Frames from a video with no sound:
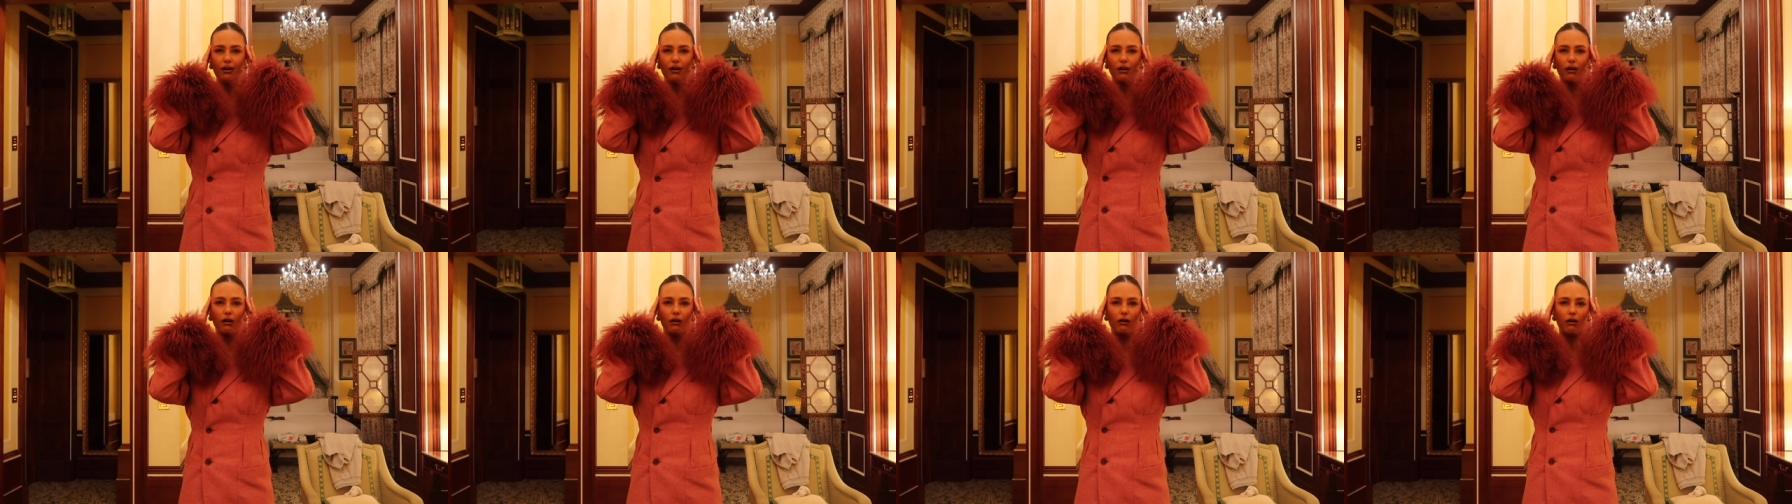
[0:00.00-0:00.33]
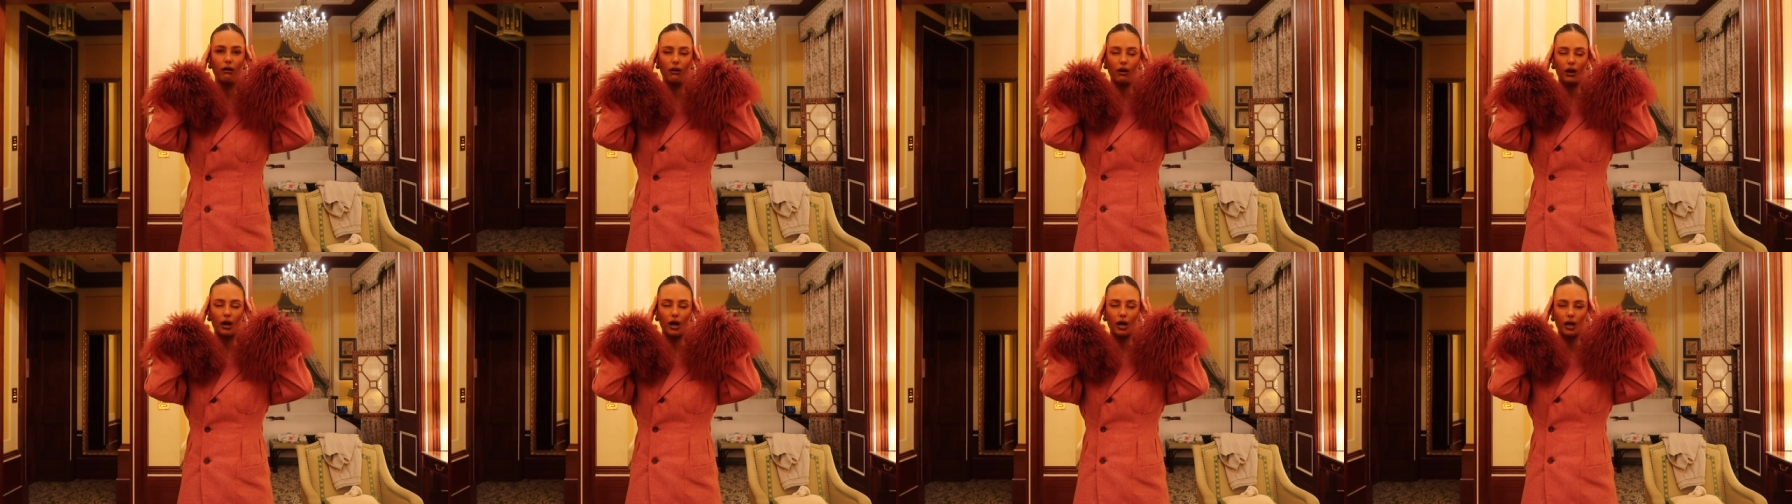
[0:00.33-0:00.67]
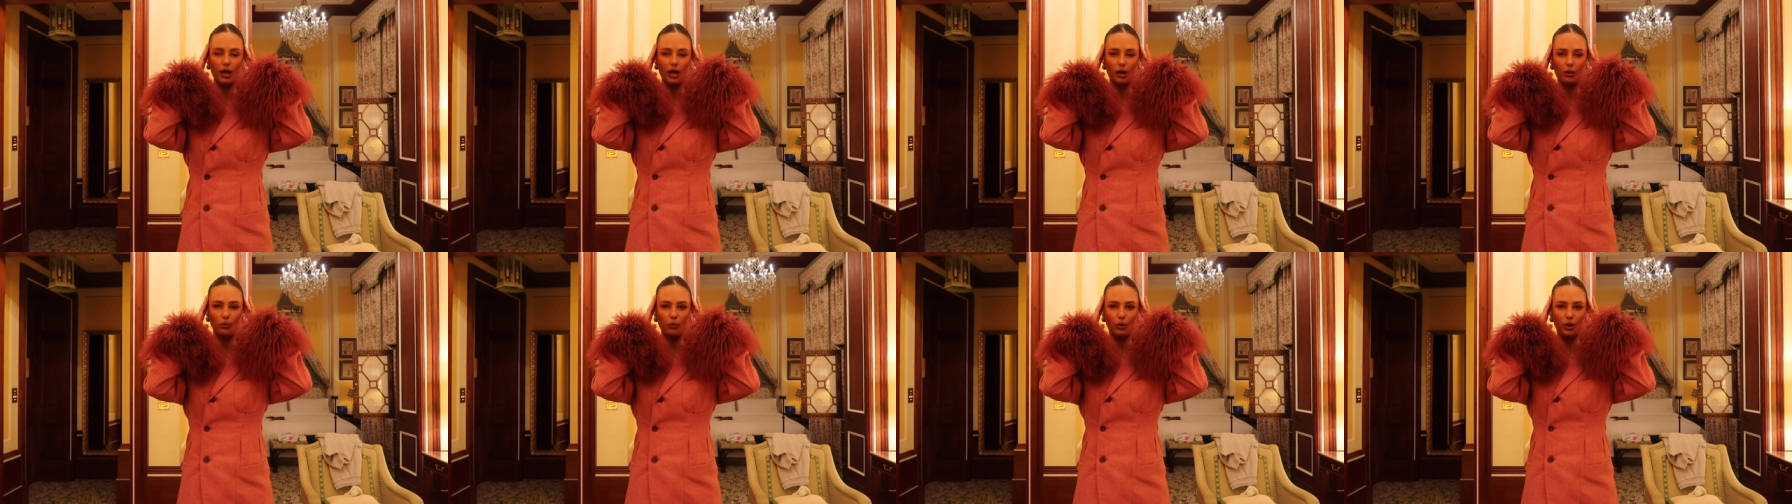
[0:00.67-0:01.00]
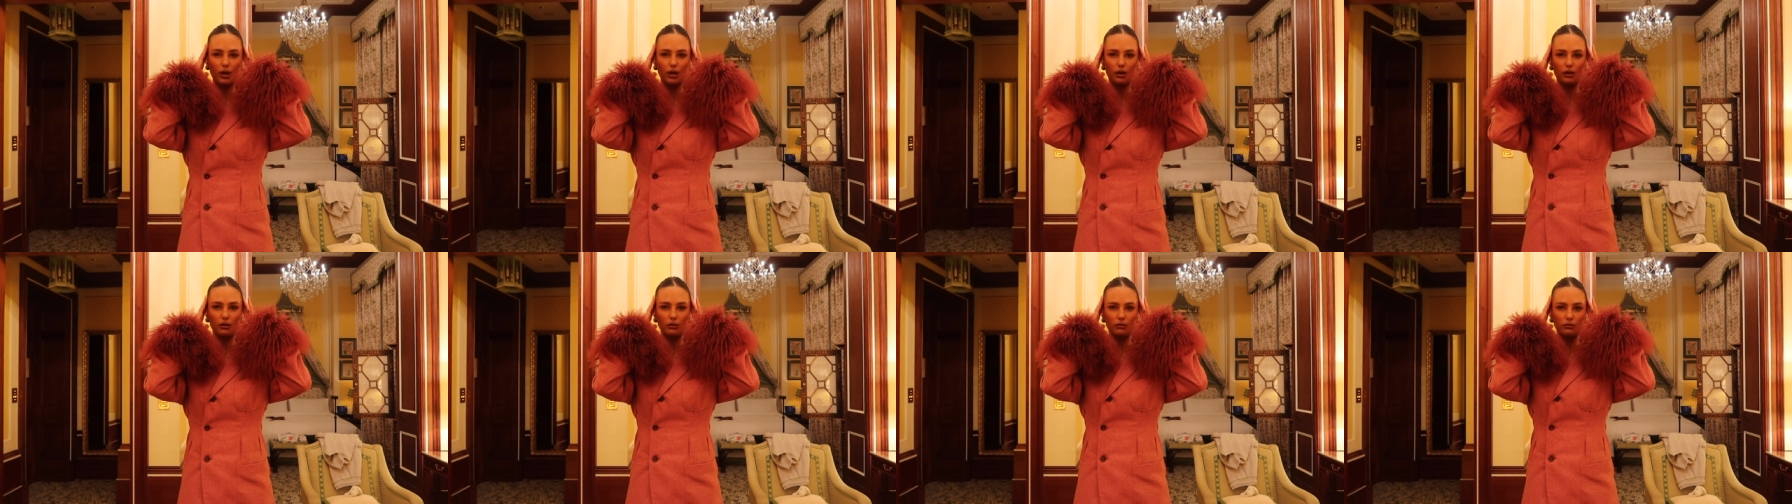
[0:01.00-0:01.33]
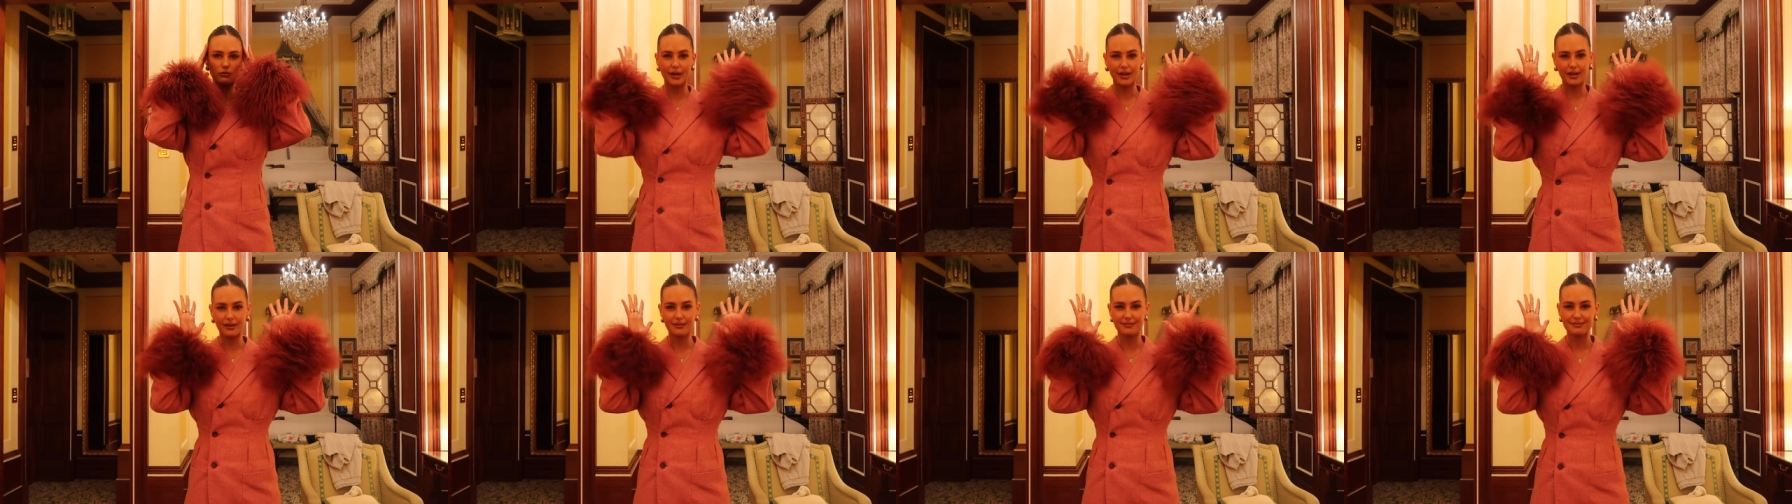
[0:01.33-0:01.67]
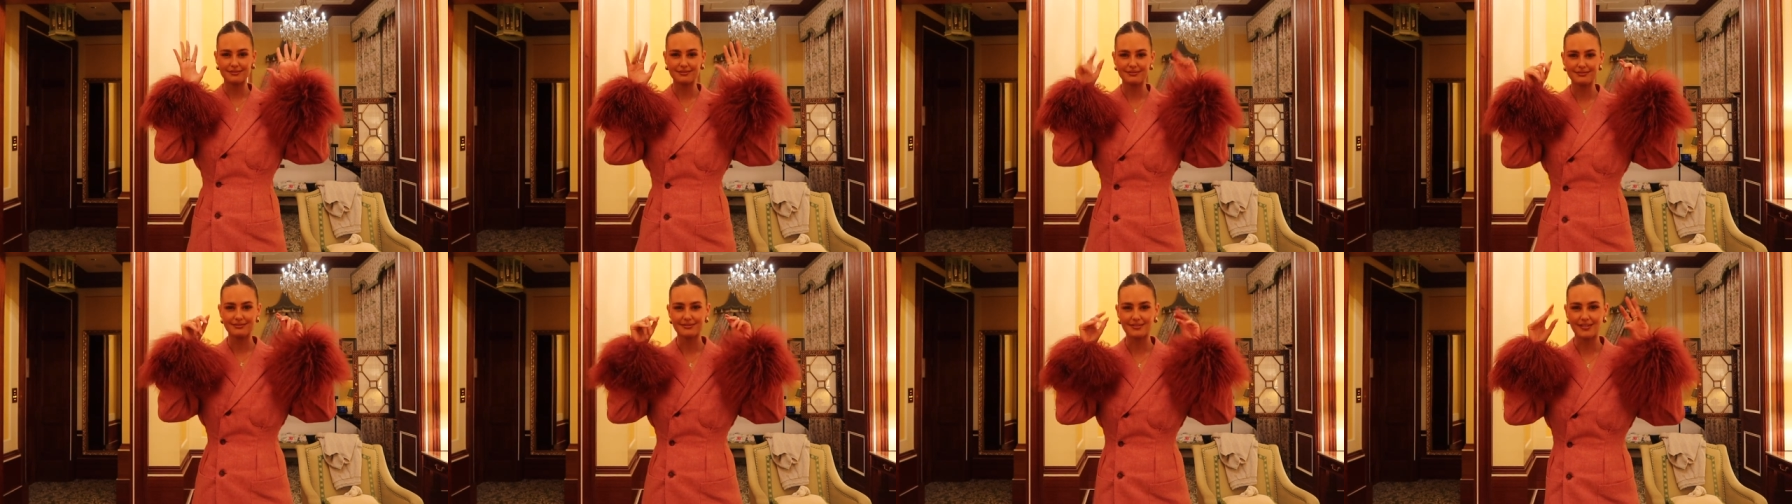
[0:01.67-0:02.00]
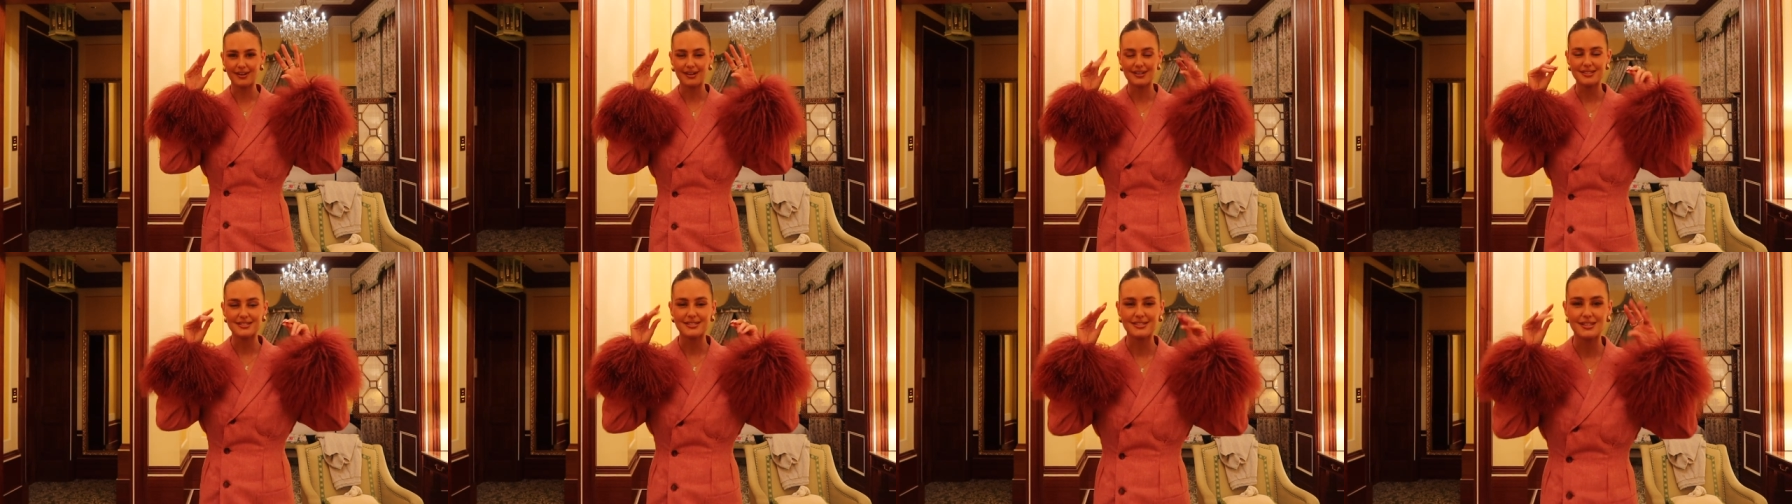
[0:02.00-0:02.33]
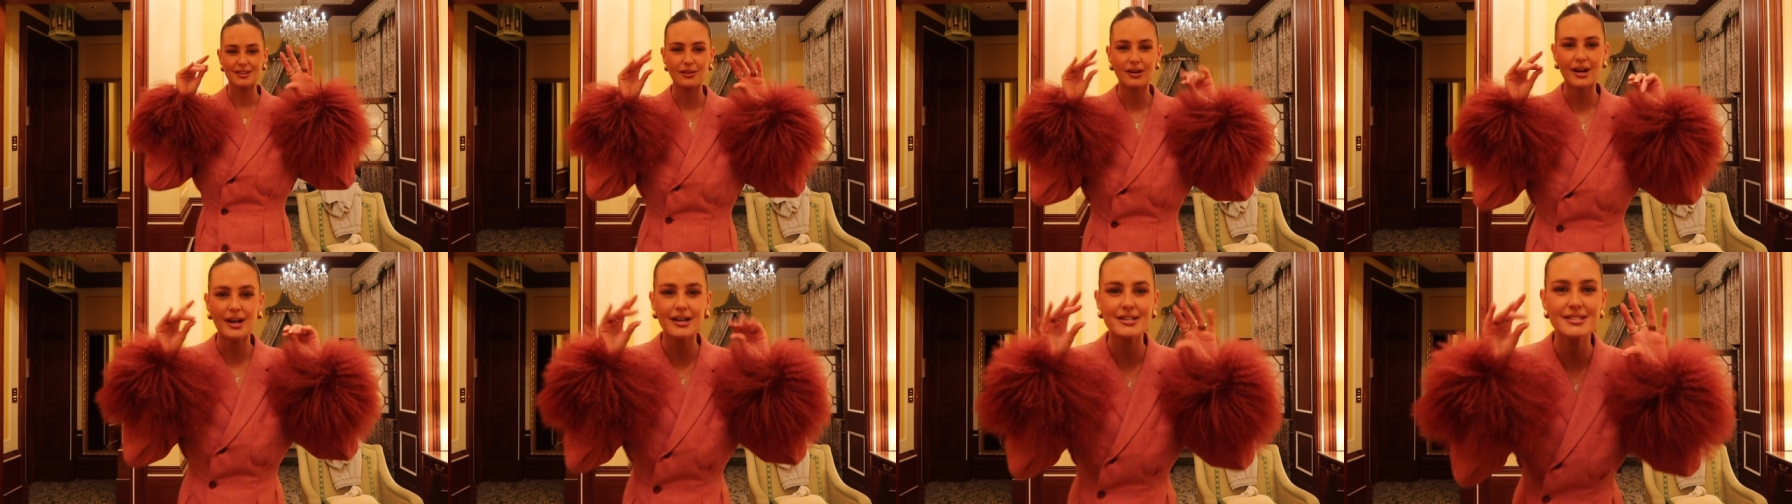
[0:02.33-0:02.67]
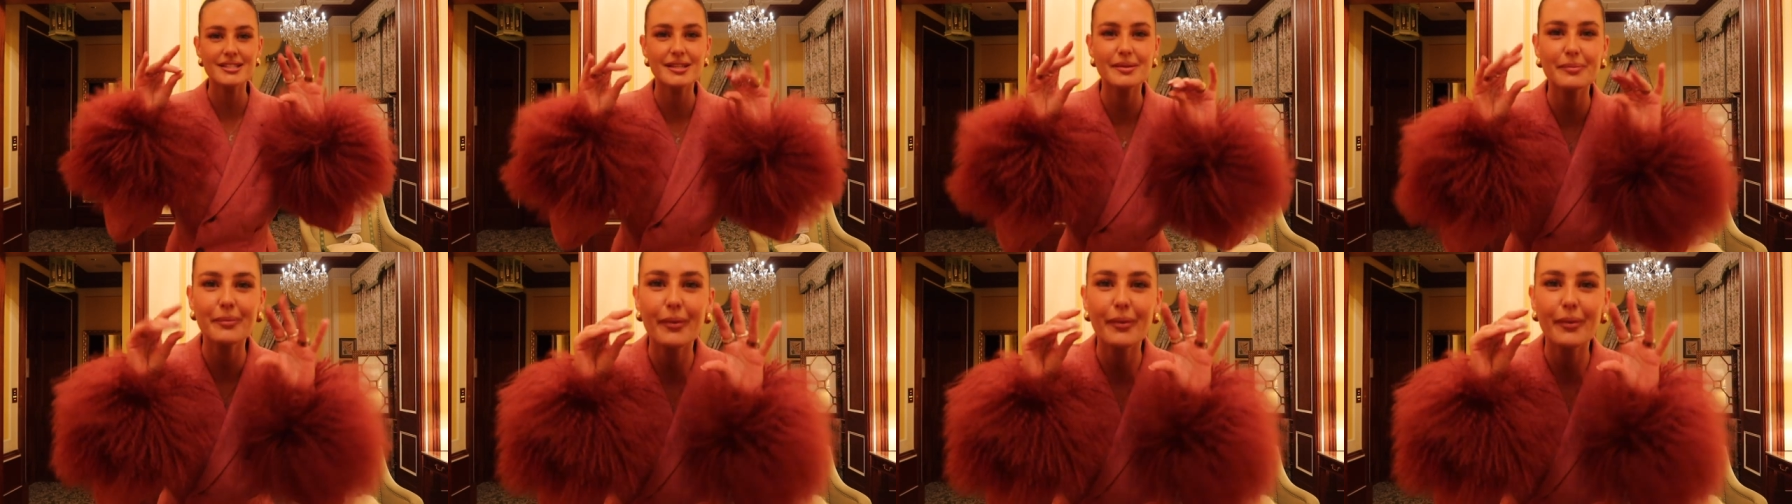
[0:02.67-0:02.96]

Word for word: Oh, I can't wait. Okay, I'll see you guys in the